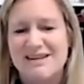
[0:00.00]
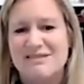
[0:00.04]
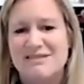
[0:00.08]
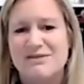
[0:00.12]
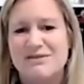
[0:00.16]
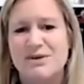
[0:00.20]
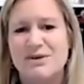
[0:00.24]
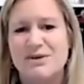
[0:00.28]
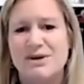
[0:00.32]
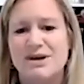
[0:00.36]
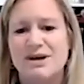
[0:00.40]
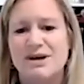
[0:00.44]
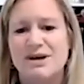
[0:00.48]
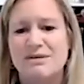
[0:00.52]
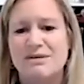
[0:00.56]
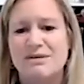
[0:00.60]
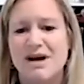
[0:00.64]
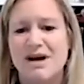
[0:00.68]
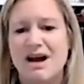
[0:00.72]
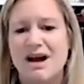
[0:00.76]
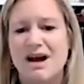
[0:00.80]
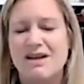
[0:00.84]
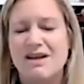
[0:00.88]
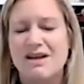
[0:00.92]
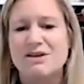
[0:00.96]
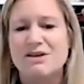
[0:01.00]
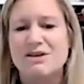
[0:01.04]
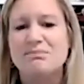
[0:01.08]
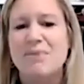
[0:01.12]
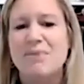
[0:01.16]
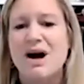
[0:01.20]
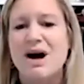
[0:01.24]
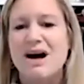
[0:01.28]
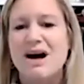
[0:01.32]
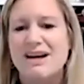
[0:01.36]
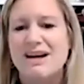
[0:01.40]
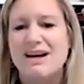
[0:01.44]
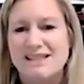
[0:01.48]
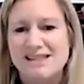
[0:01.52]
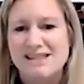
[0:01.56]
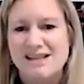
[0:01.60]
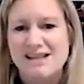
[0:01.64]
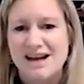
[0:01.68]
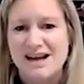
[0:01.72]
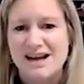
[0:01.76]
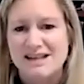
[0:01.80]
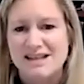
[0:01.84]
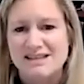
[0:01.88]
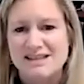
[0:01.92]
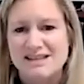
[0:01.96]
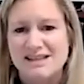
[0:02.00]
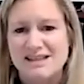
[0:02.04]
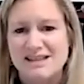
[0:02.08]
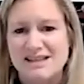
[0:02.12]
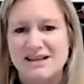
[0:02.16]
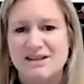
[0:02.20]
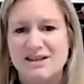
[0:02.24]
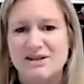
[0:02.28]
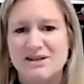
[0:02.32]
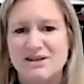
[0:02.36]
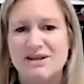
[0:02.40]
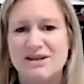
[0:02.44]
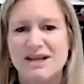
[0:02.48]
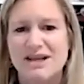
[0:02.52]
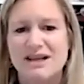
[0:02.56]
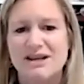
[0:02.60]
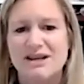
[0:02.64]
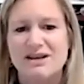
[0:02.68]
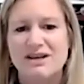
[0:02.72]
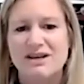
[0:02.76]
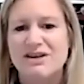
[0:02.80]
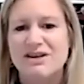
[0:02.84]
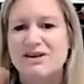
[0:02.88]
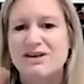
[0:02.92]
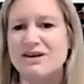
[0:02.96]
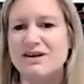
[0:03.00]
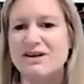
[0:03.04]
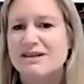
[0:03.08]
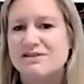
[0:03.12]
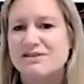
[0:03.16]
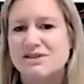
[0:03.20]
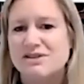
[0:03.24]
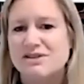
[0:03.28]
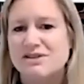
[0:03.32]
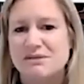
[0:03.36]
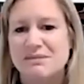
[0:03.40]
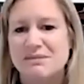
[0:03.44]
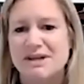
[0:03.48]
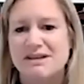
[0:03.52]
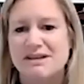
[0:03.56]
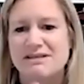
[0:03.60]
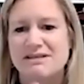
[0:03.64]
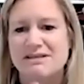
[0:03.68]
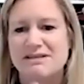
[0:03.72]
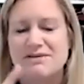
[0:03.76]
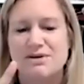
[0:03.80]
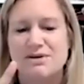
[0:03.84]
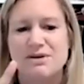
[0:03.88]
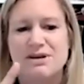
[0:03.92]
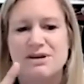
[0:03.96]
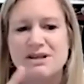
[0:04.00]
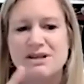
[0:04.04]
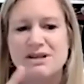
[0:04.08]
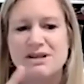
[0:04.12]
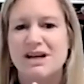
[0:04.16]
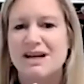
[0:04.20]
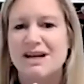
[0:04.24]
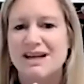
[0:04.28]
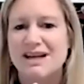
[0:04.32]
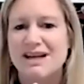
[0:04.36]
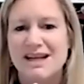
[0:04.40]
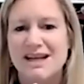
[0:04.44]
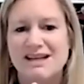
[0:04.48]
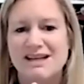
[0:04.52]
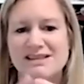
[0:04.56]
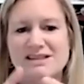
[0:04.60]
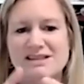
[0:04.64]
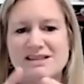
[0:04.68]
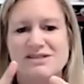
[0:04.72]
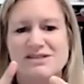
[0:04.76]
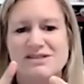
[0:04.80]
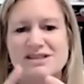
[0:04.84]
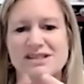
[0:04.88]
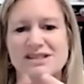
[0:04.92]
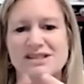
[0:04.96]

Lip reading: for other body sites, including curative treatment for lung cancers,